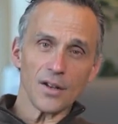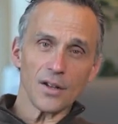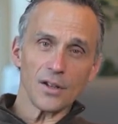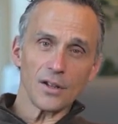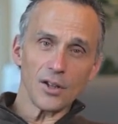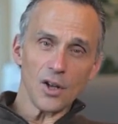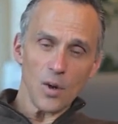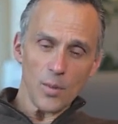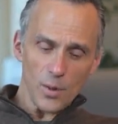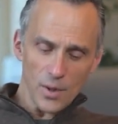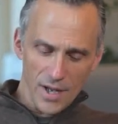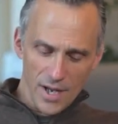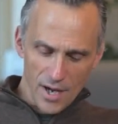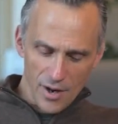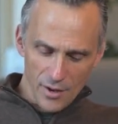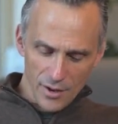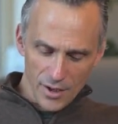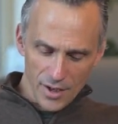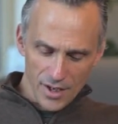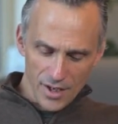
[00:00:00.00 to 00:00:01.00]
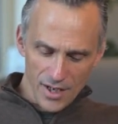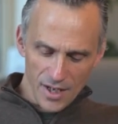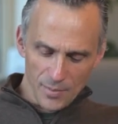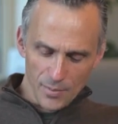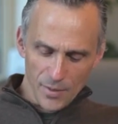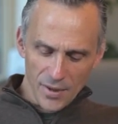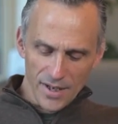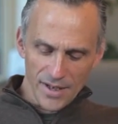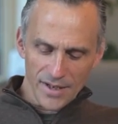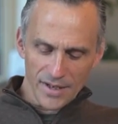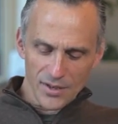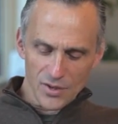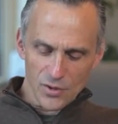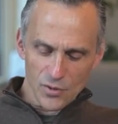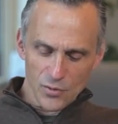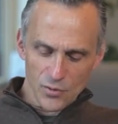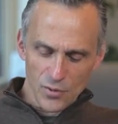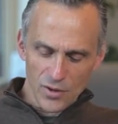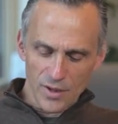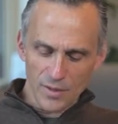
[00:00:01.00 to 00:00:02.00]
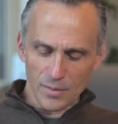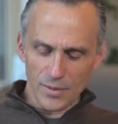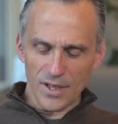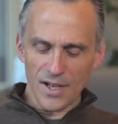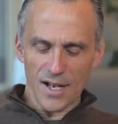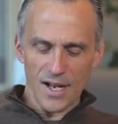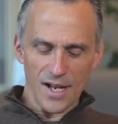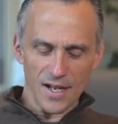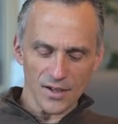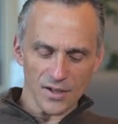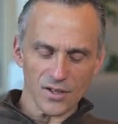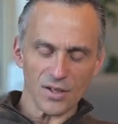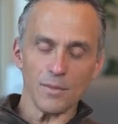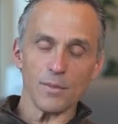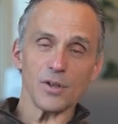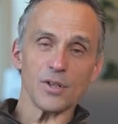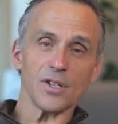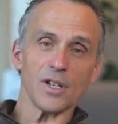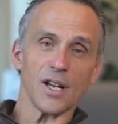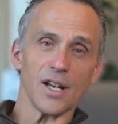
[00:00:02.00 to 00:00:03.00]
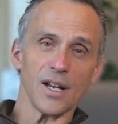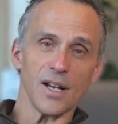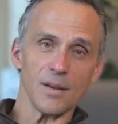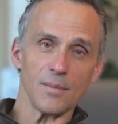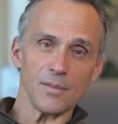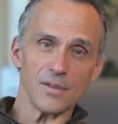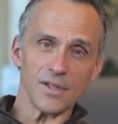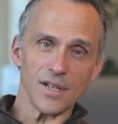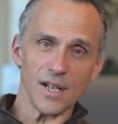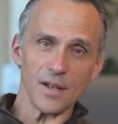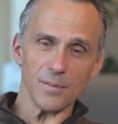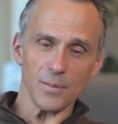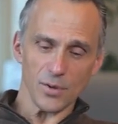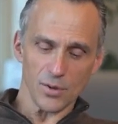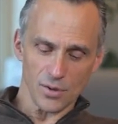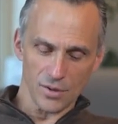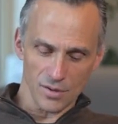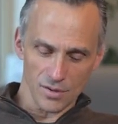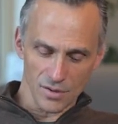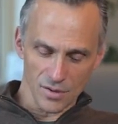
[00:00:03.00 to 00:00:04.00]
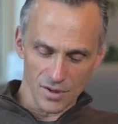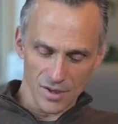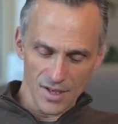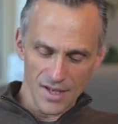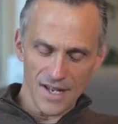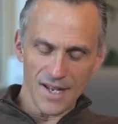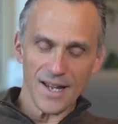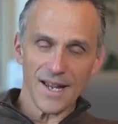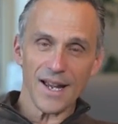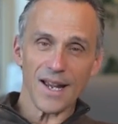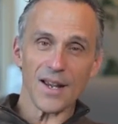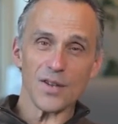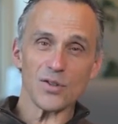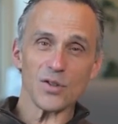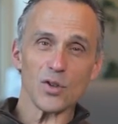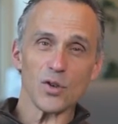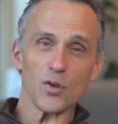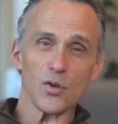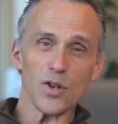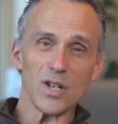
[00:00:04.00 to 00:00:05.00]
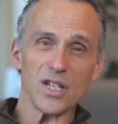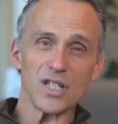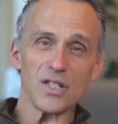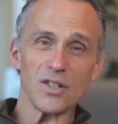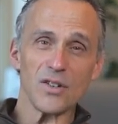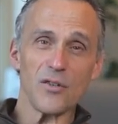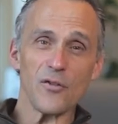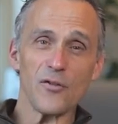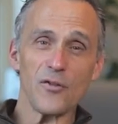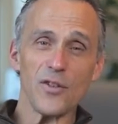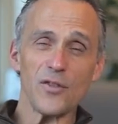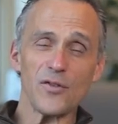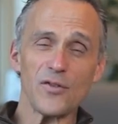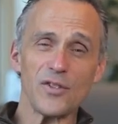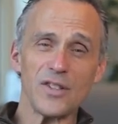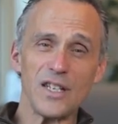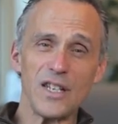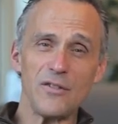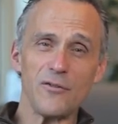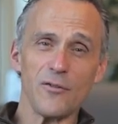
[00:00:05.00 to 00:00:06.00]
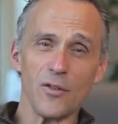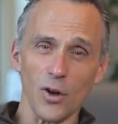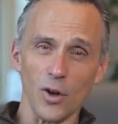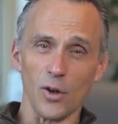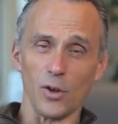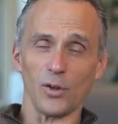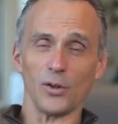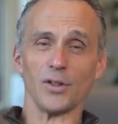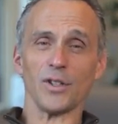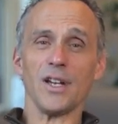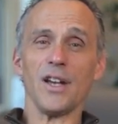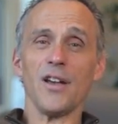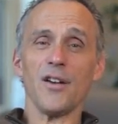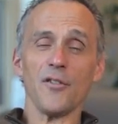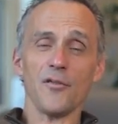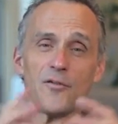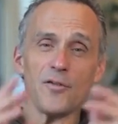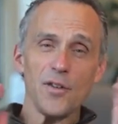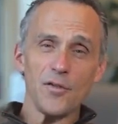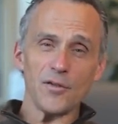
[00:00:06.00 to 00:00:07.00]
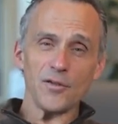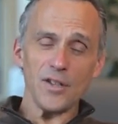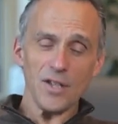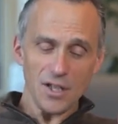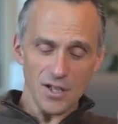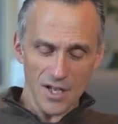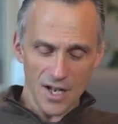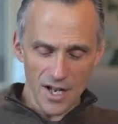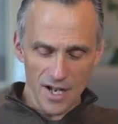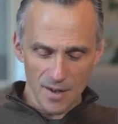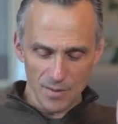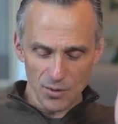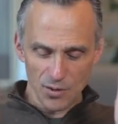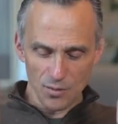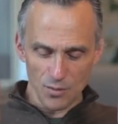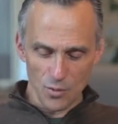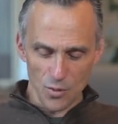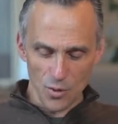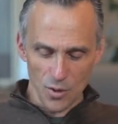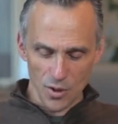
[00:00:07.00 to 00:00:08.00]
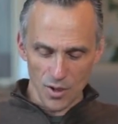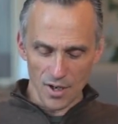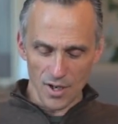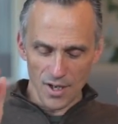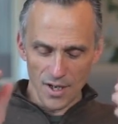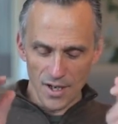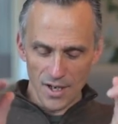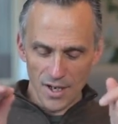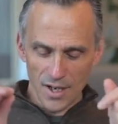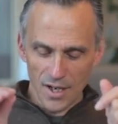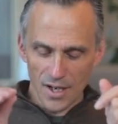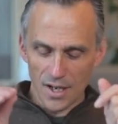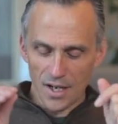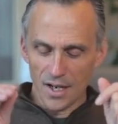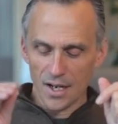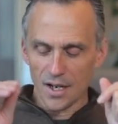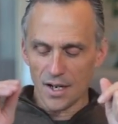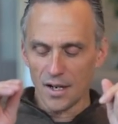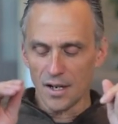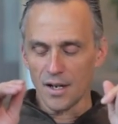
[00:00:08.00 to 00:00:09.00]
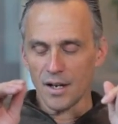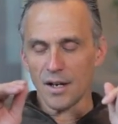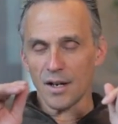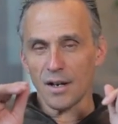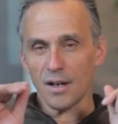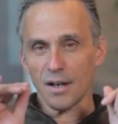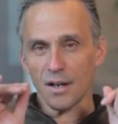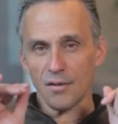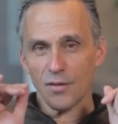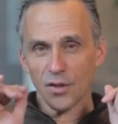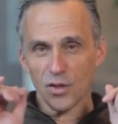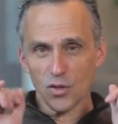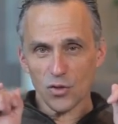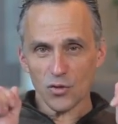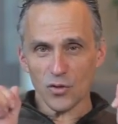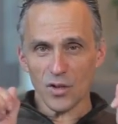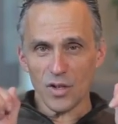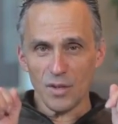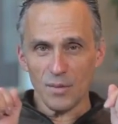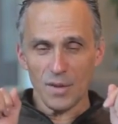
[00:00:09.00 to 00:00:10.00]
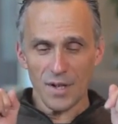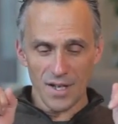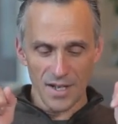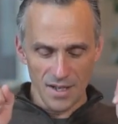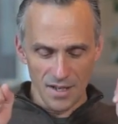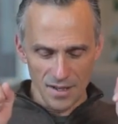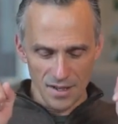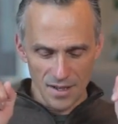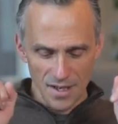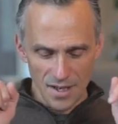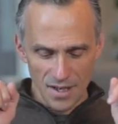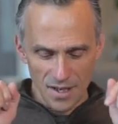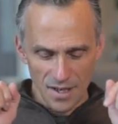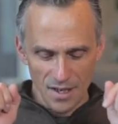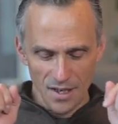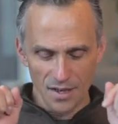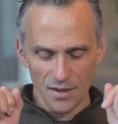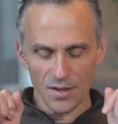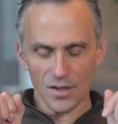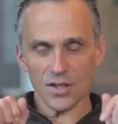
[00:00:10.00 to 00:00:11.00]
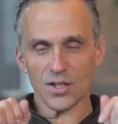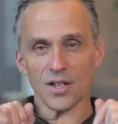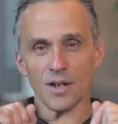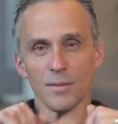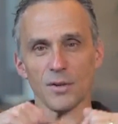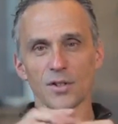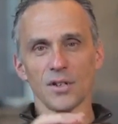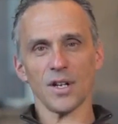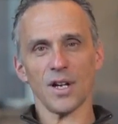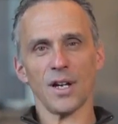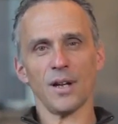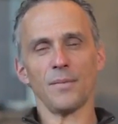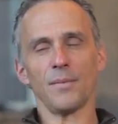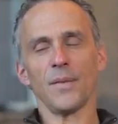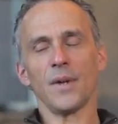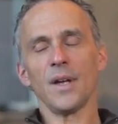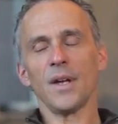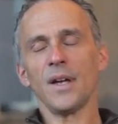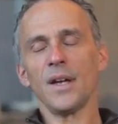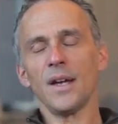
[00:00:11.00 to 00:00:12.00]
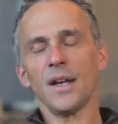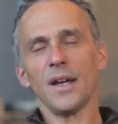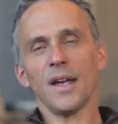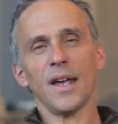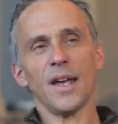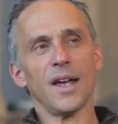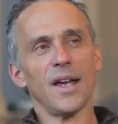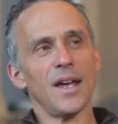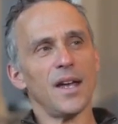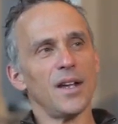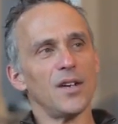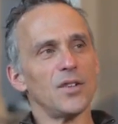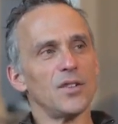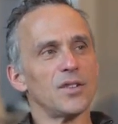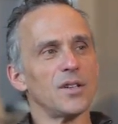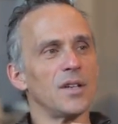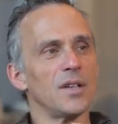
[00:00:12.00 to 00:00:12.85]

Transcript: global area hit by extremely hot summertime temperatures has increased 50-fold, 50 times more of extreme heat in the summertime. And